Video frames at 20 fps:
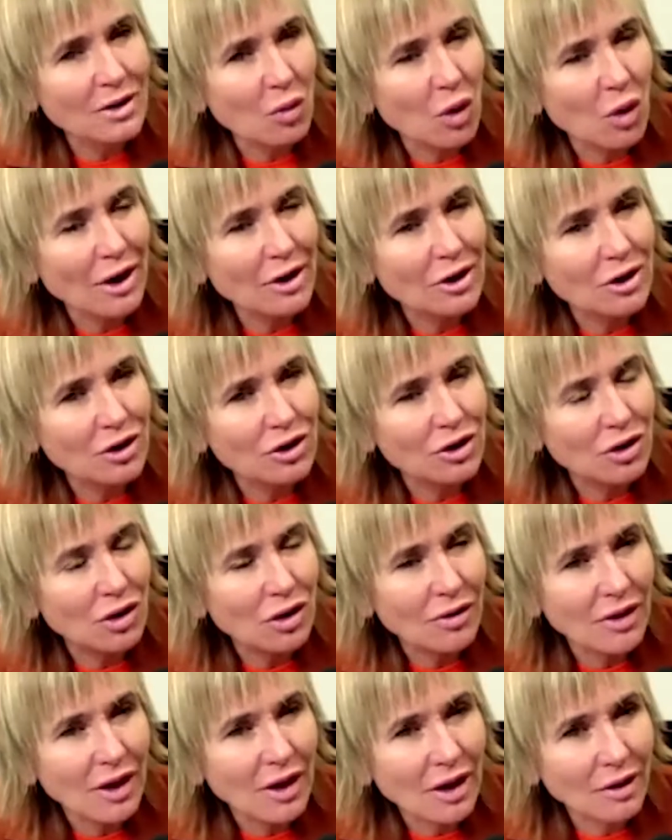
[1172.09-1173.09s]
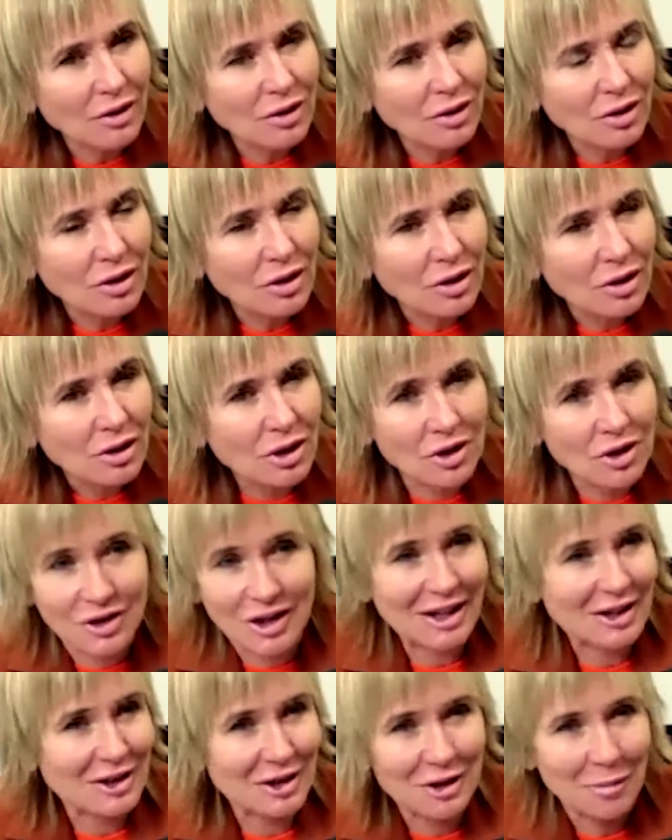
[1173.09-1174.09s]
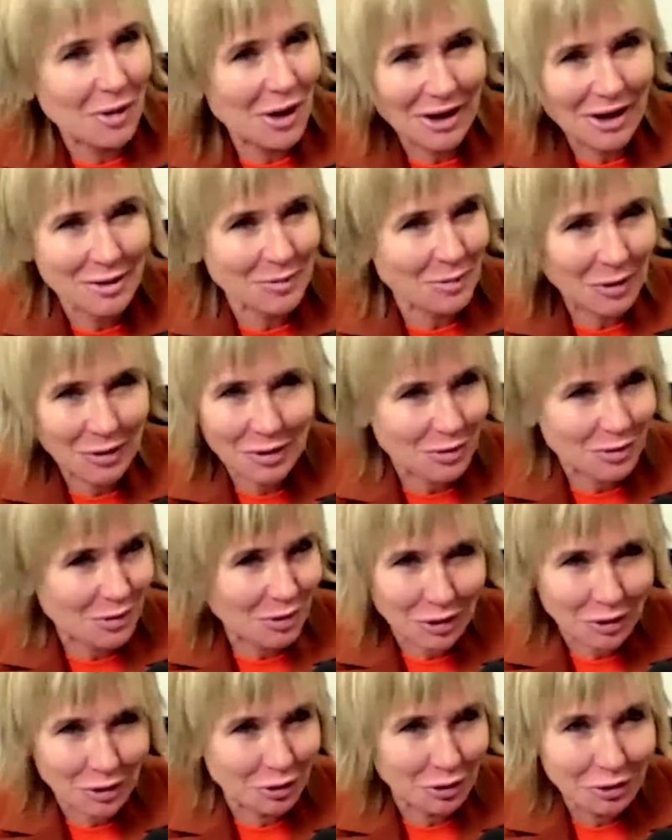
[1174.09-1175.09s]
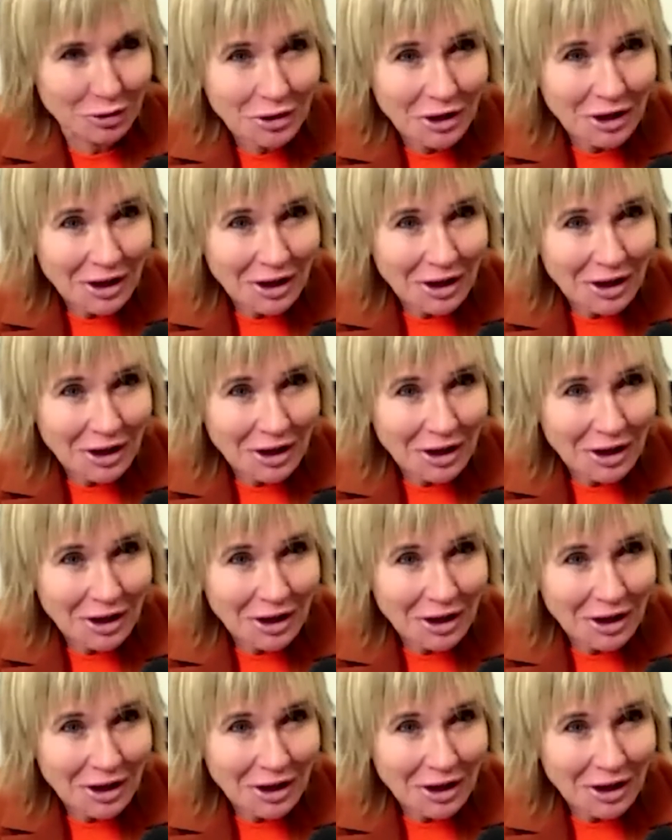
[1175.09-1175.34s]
are you sure of that? Because that's not my experience with Google.